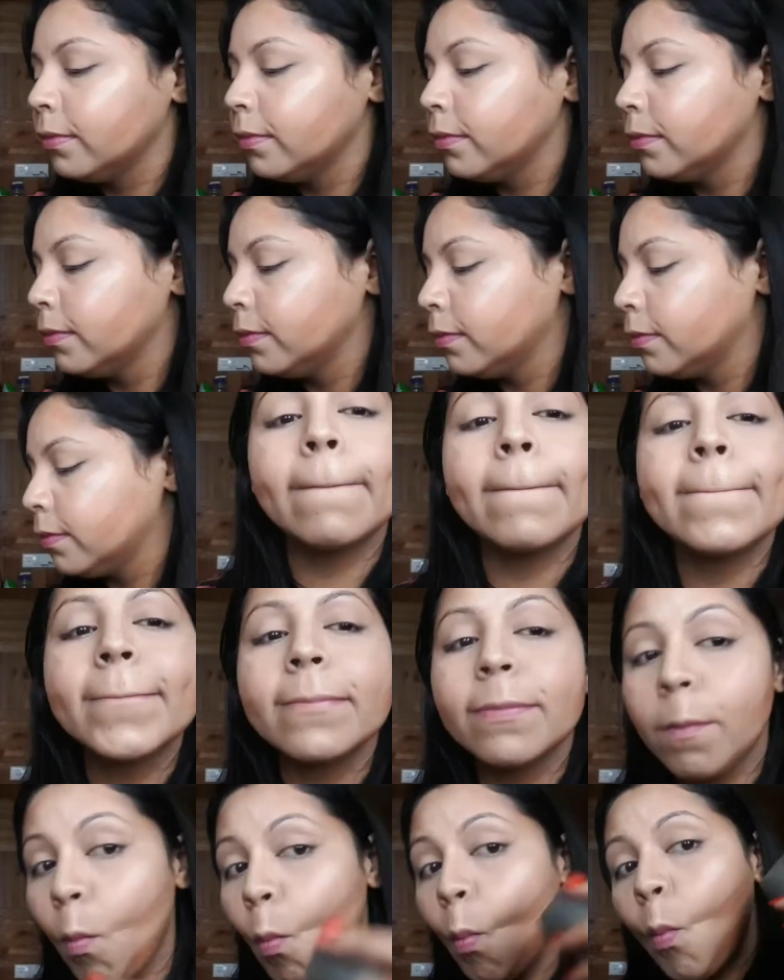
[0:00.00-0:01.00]

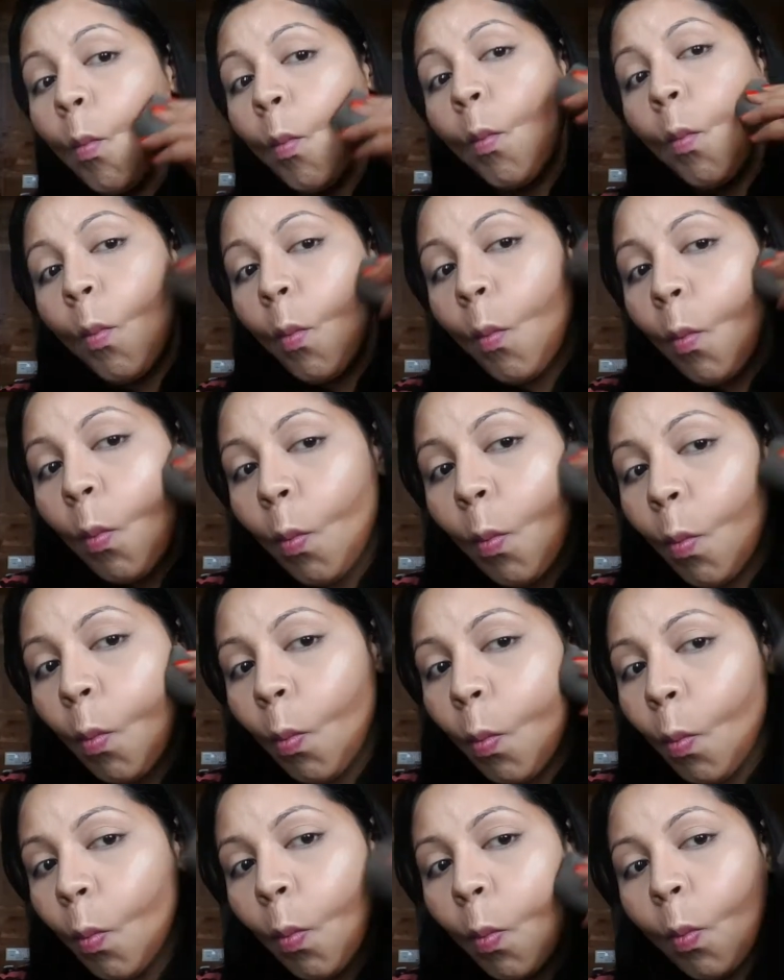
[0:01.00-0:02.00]
and
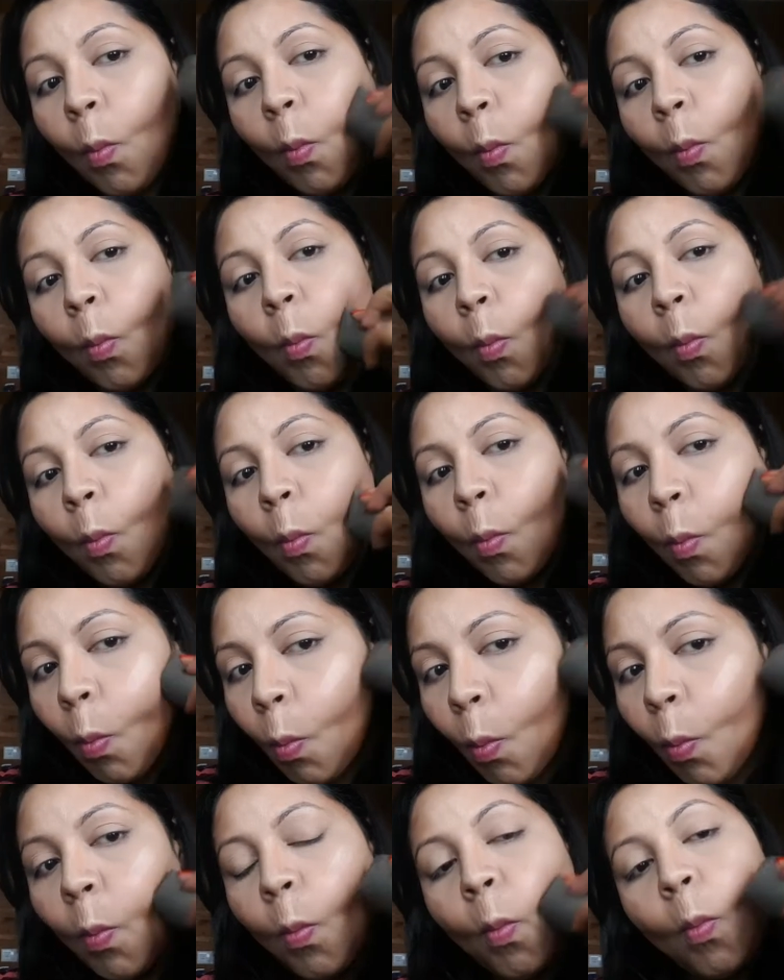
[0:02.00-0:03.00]
just
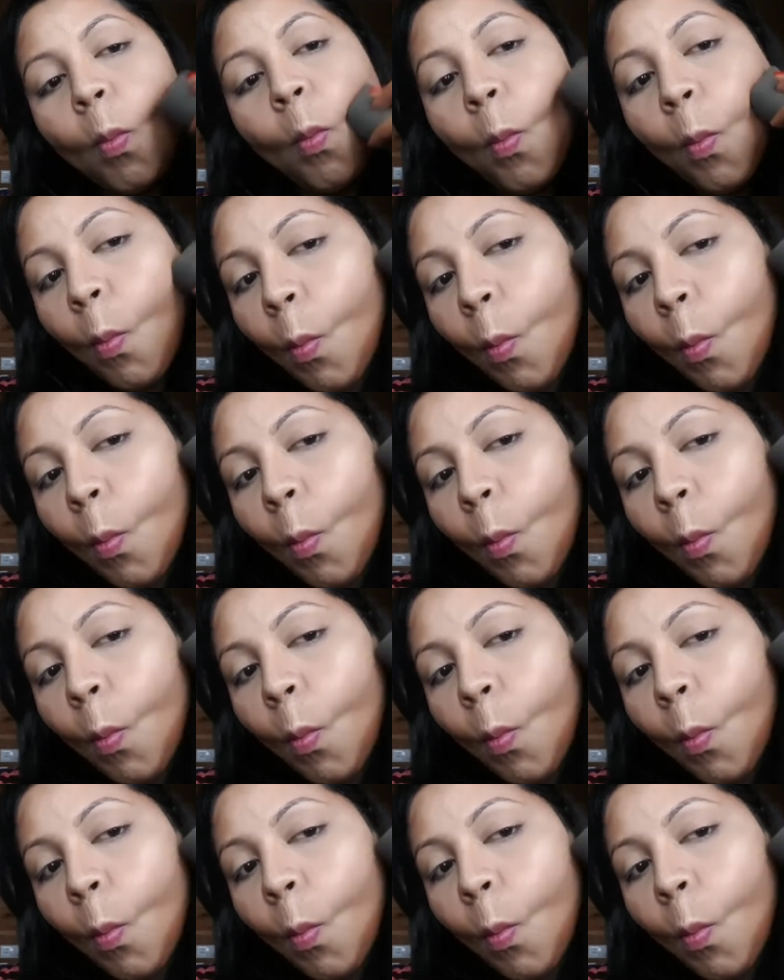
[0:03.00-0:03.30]
blending it